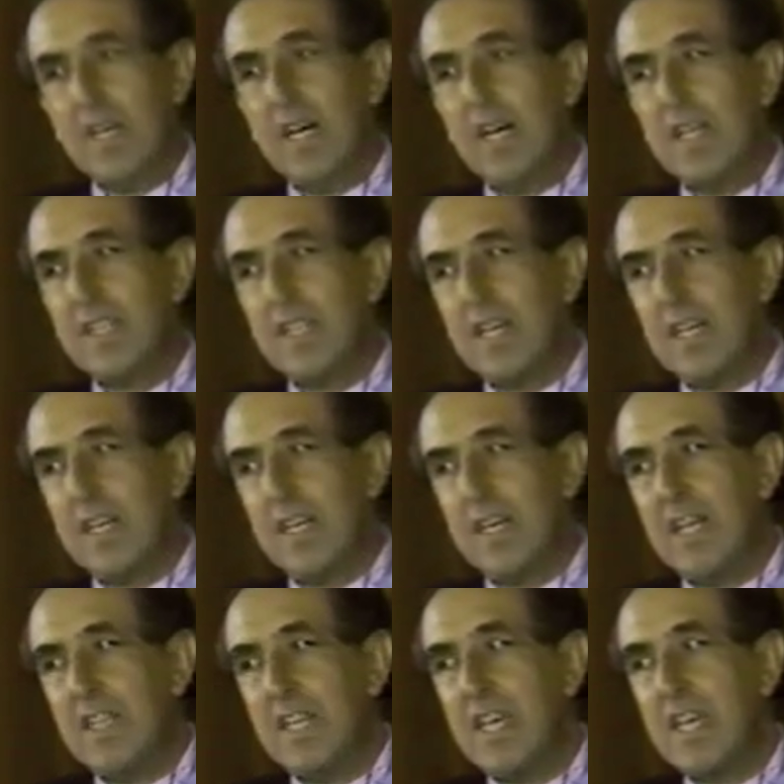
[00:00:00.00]

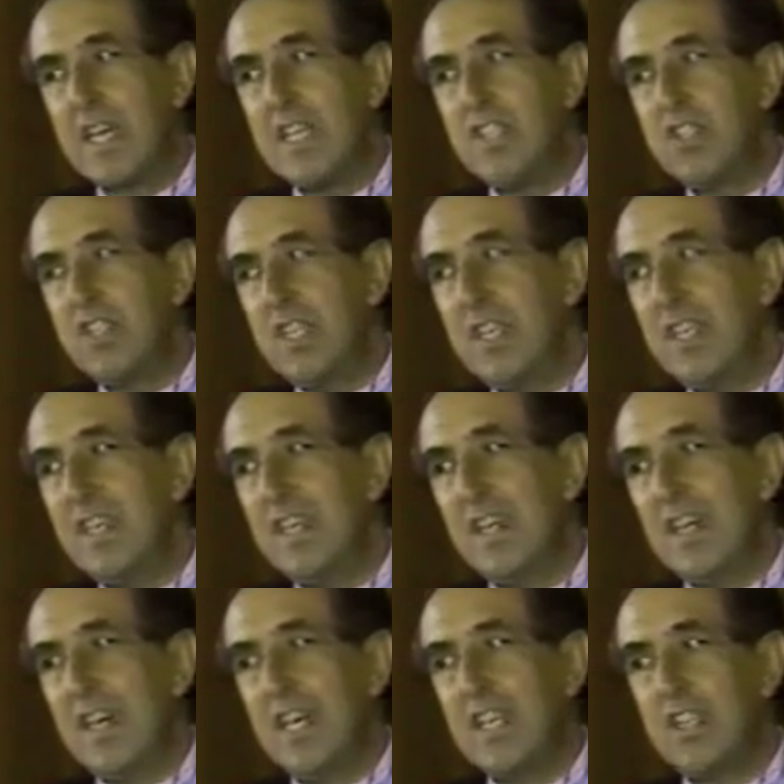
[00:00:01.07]
And they can see
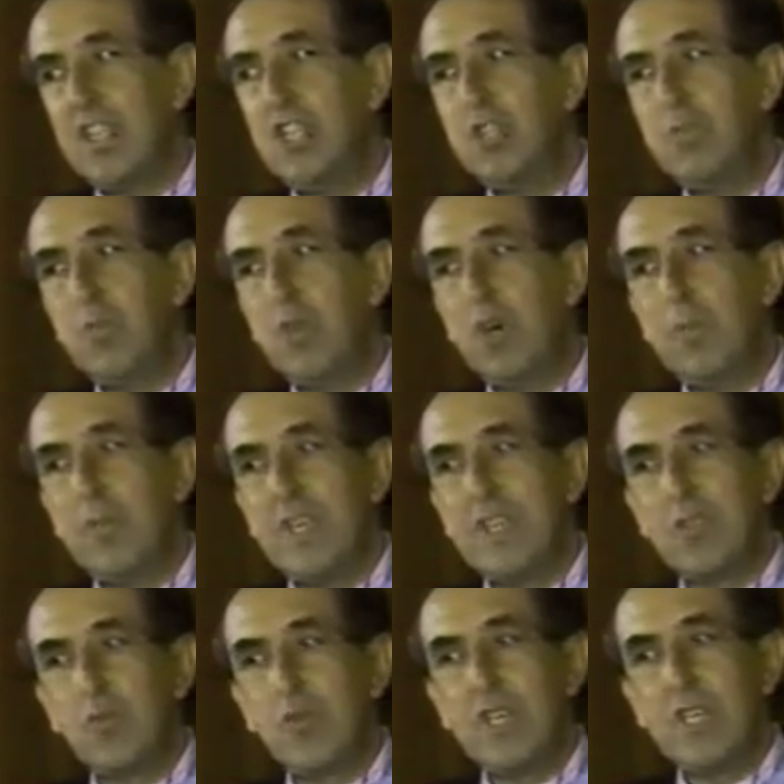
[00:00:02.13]
at each
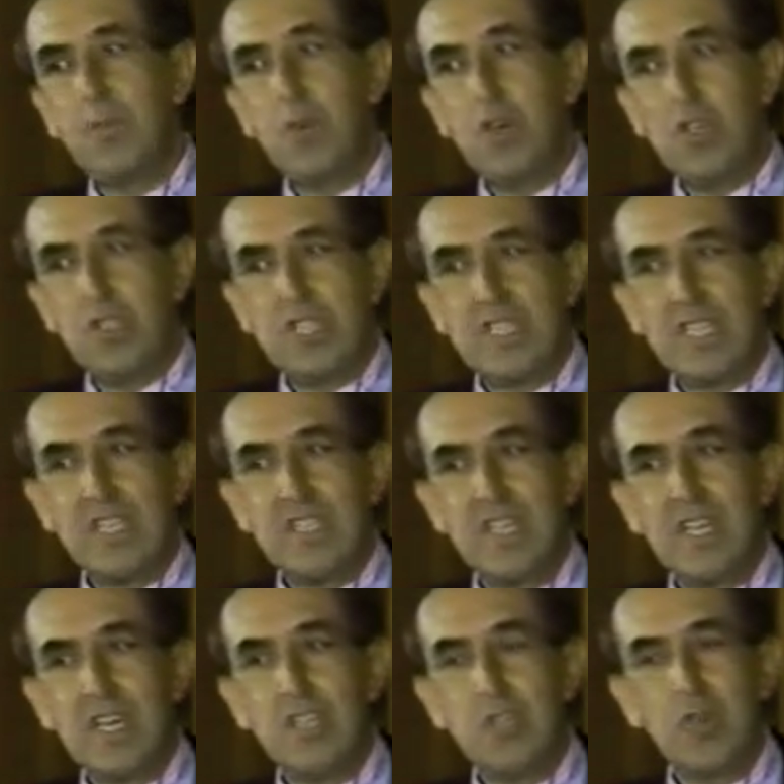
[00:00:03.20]
moment where it points, as I
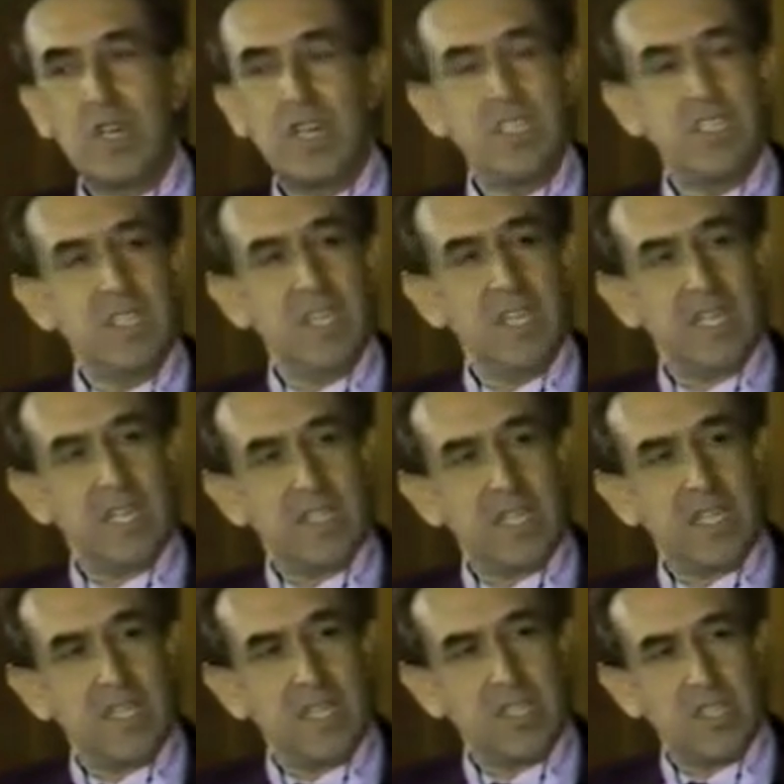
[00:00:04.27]
say, as you can see in a
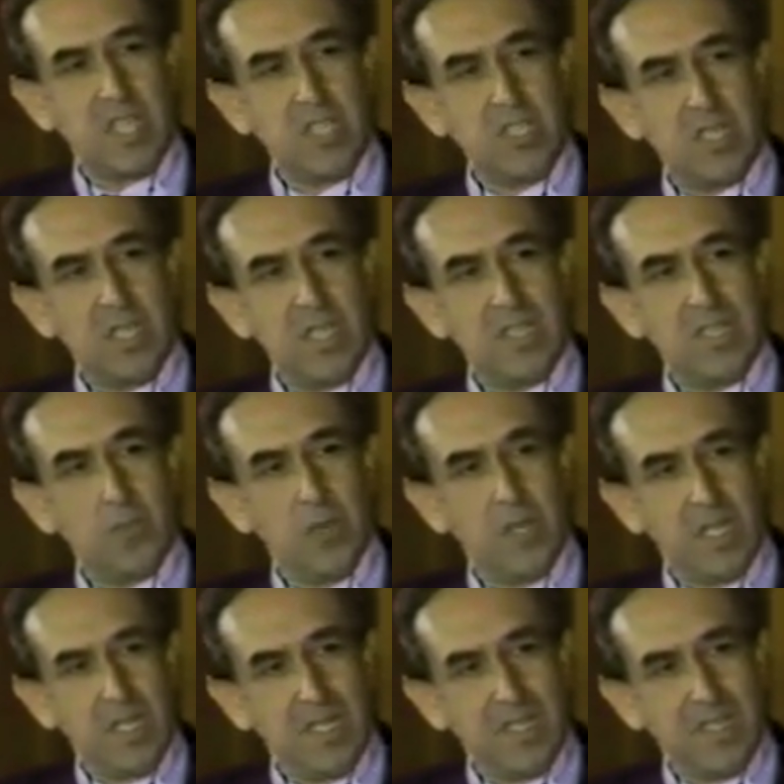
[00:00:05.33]
rather exaggerated
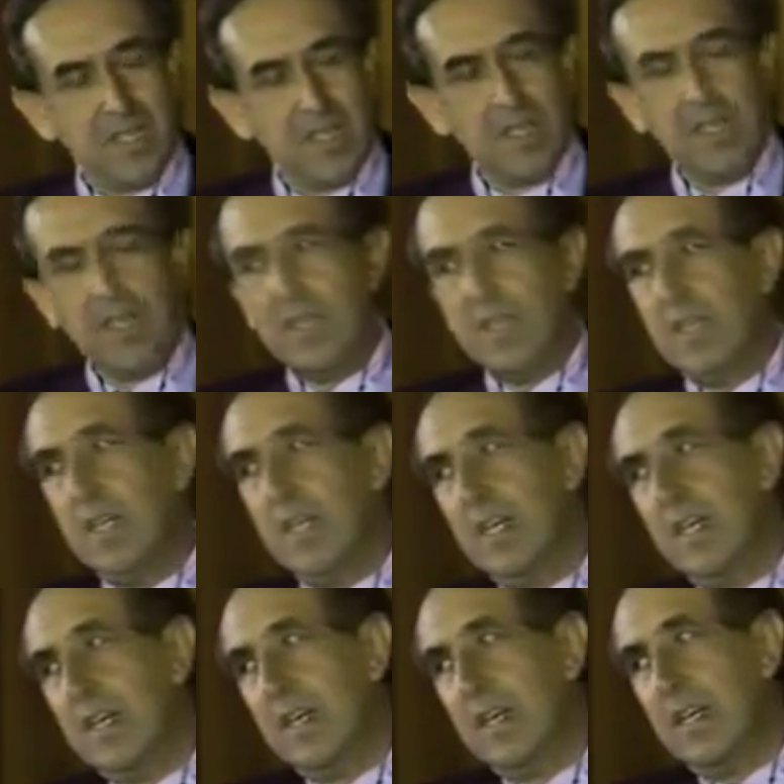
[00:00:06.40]
way.
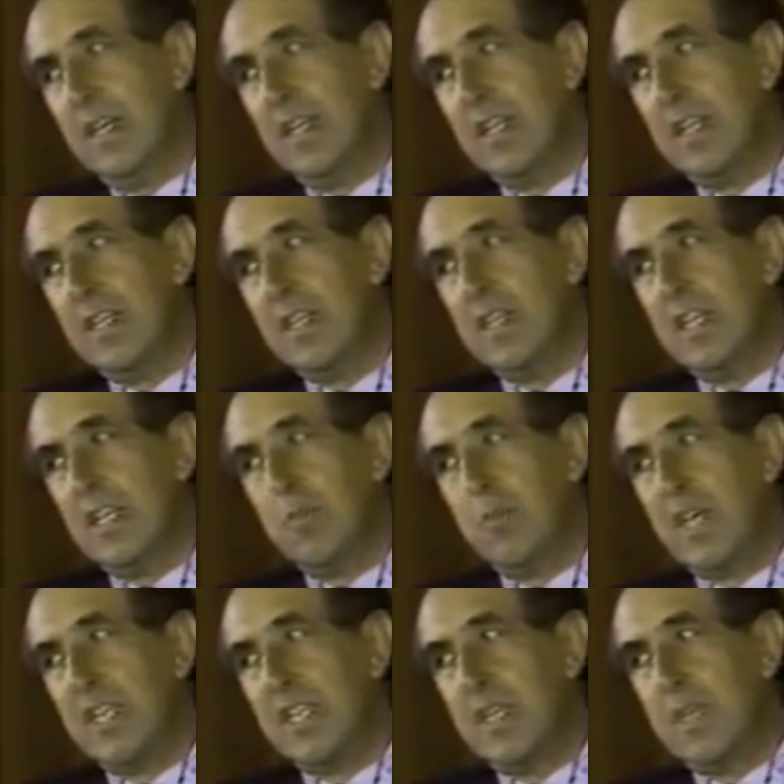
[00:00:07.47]

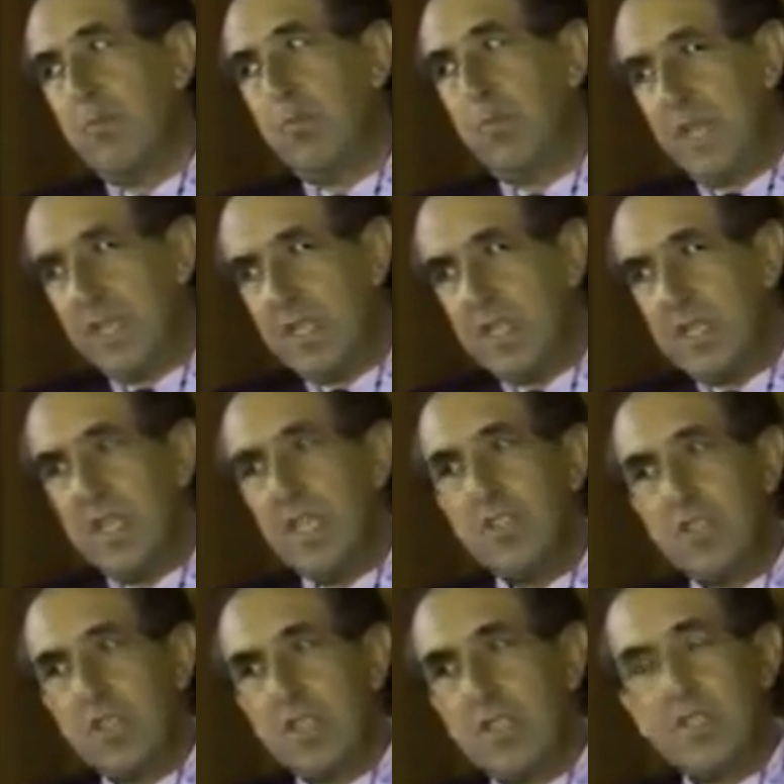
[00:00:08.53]
But the present
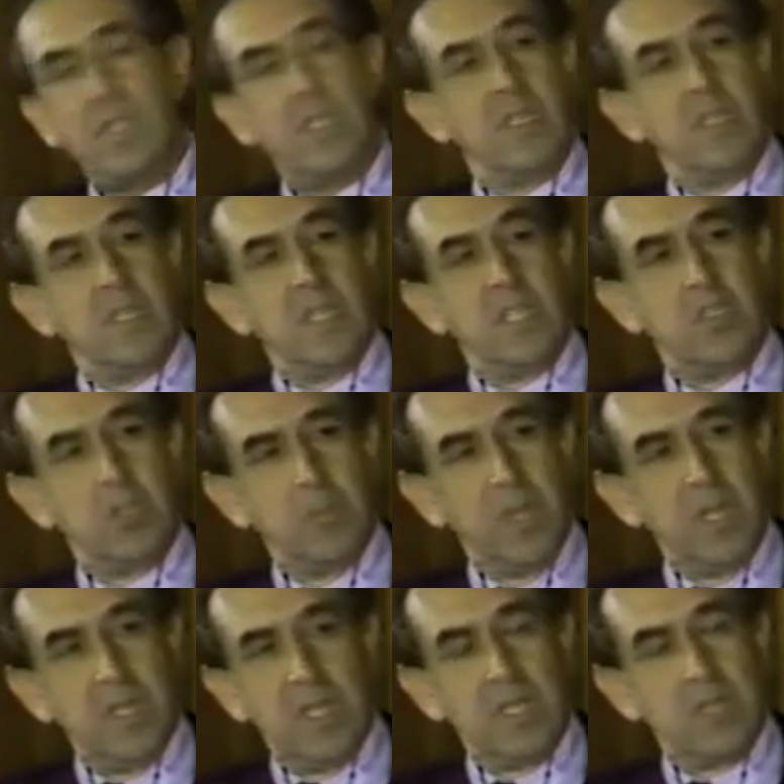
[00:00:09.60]
interest is on
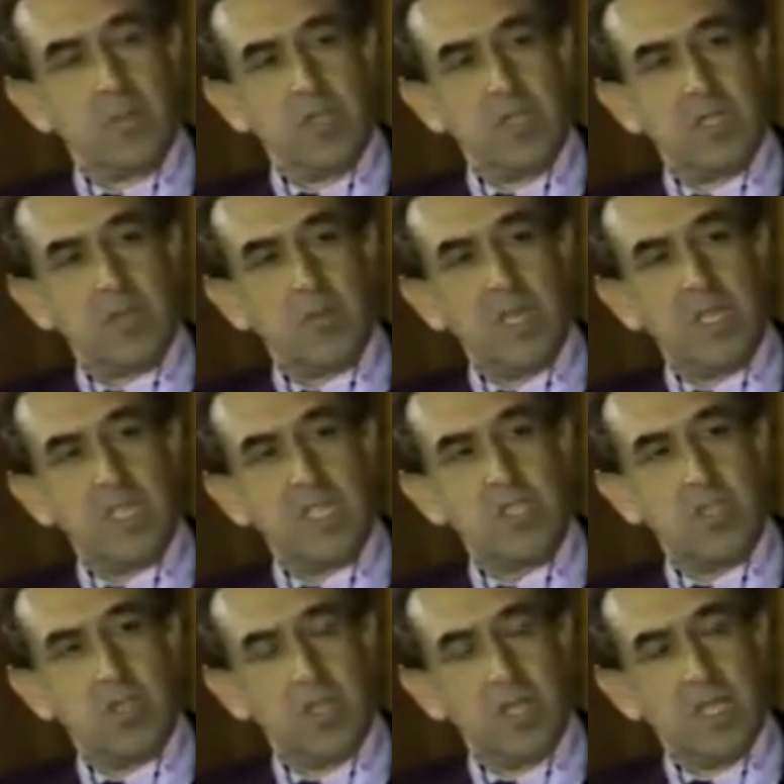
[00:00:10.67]
buildings, which is quite
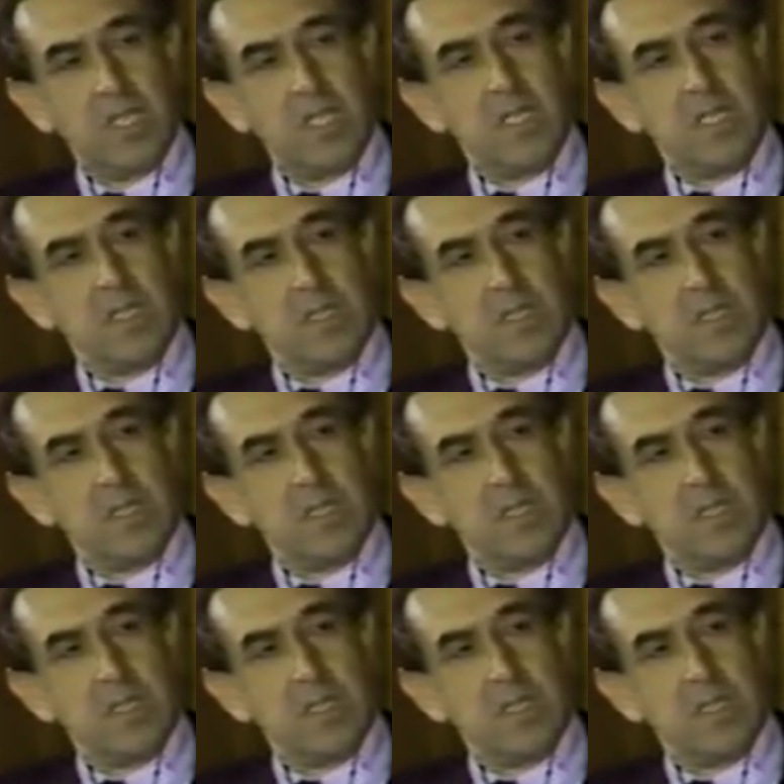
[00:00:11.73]
extraordinary.